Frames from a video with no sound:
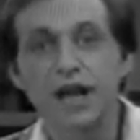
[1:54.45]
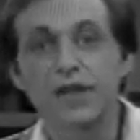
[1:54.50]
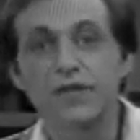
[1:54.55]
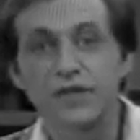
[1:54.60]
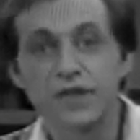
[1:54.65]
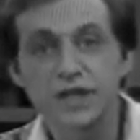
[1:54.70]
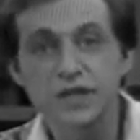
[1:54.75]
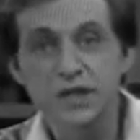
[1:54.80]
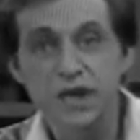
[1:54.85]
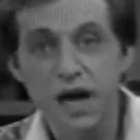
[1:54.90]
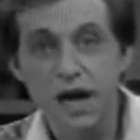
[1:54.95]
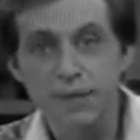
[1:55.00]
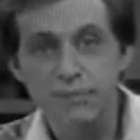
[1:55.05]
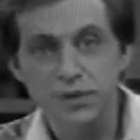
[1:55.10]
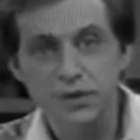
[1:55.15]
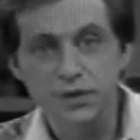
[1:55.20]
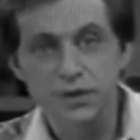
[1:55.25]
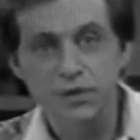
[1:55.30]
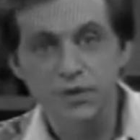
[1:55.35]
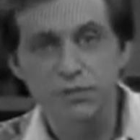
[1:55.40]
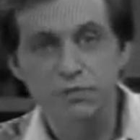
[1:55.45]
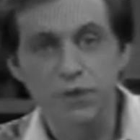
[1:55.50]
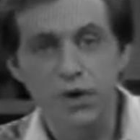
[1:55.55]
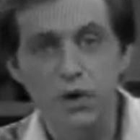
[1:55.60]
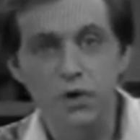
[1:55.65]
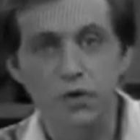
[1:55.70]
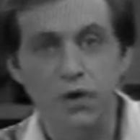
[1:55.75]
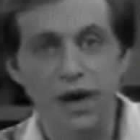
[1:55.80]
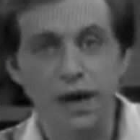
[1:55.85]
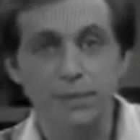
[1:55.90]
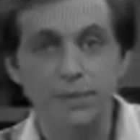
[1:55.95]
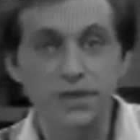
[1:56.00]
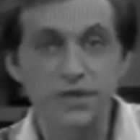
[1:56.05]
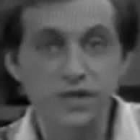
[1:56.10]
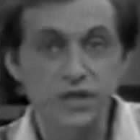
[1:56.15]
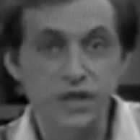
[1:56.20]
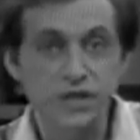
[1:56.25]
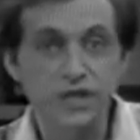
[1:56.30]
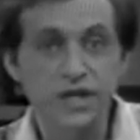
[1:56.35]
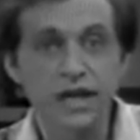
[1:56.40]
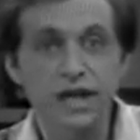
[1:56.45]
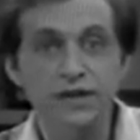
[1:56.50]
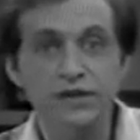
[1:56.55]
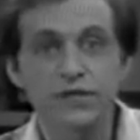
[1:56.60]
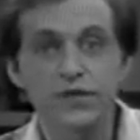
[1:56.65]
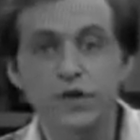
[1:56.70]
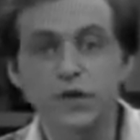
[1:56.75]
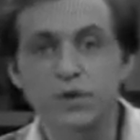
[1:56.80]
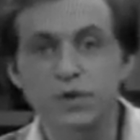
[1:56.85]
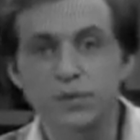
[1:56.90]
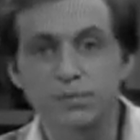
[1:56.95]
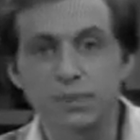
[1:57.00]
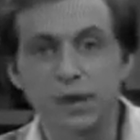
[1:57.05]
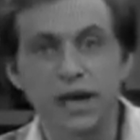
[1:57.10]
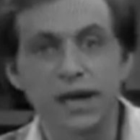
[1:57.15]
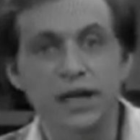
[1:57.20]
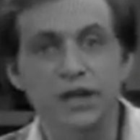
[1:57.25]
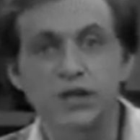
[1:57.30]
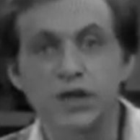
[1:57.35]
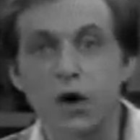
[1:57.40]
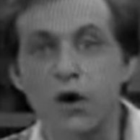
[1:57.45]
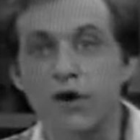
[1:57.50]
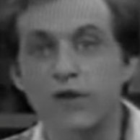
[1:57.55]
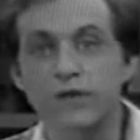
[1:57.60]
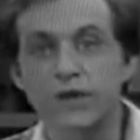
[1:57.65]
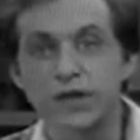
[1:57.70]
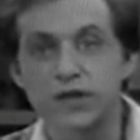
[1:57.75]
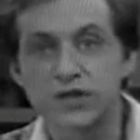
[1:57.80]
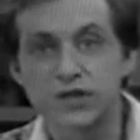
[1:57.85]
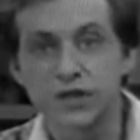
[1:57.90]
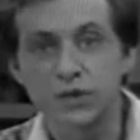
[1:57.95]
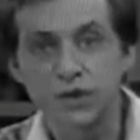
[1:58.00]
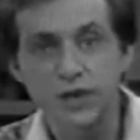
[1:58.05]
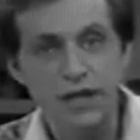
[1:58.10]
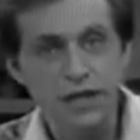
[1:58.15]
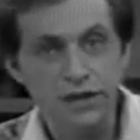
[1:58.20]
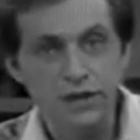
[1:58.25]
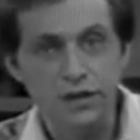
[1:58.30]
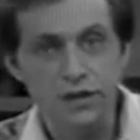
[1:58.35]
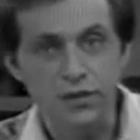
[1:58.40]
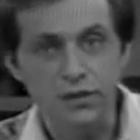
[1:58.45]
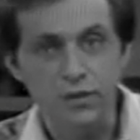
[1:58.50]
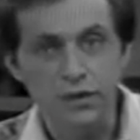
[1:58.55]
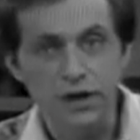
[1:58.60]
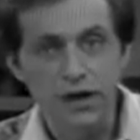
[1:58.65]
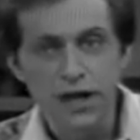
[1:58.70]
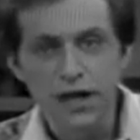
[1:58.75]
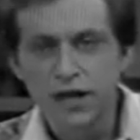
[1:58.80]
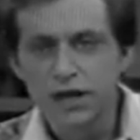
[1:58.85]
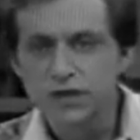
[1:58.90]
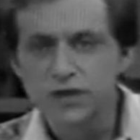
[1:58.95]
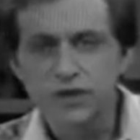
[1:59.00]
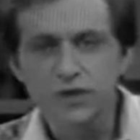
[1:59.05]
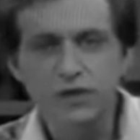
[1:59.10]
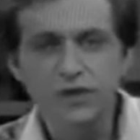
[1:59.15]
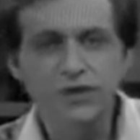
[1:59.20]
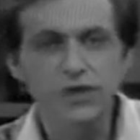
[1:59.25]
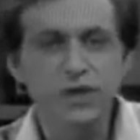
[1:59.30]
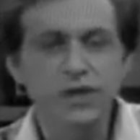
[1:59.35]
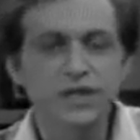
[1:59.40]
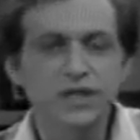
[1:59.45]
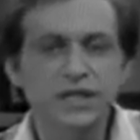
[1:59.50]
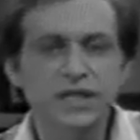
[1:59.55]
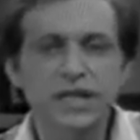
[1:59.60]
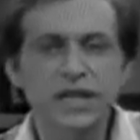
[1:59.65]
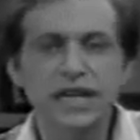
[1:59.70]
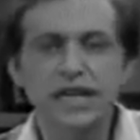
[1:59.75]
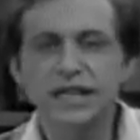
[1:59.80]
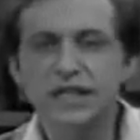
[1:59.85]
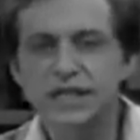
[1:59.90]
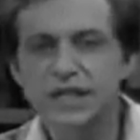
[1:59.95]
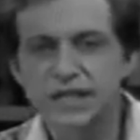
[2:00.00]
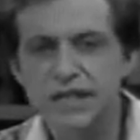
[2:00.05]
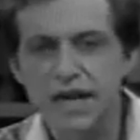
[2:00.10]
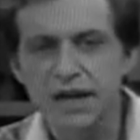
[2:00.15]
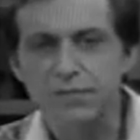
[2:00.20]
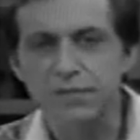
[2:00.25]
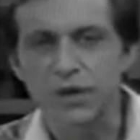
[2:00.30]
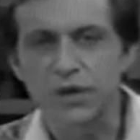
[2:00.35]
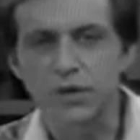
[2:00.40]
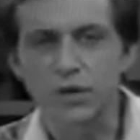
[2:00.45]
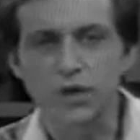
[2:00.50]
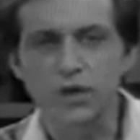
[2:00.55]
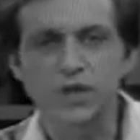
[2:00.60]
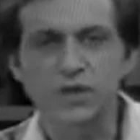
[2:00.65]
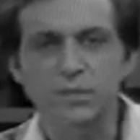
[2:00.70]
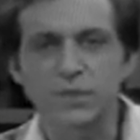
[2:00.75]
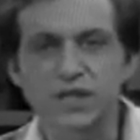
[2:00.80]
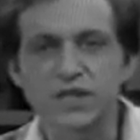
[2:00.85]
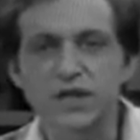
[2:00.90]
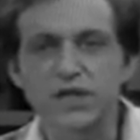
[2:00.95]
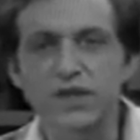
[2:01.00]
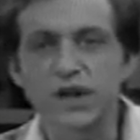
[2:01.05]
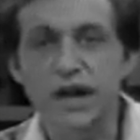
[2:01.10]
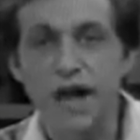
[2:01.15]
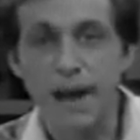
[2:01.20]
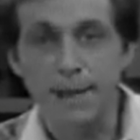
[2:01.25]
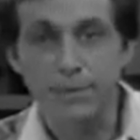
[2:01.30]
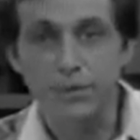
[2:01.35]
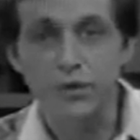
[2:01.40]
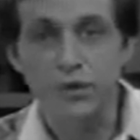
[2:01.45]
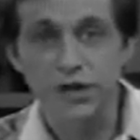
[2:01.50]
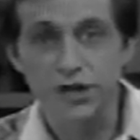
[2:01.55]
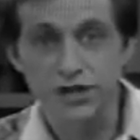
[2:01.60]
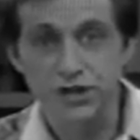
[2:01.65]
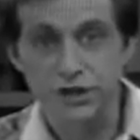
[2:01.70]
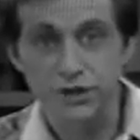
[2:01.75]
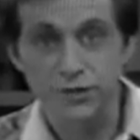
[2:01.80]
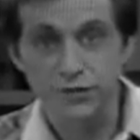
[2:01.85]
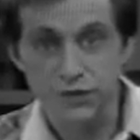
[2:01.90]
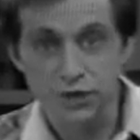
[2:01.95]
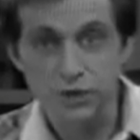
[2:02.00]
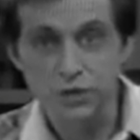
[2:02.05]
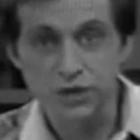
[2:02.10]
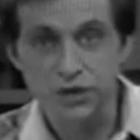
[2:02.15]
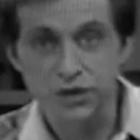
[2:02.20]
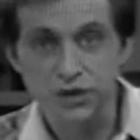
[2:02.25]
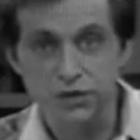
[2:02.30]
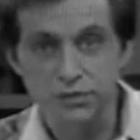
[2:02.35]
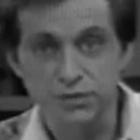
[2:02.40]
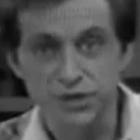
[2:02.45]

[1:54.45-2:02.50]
this CompuTutor program is designed for you to play as often as you need to, so that you can see any segment or specific operation of using your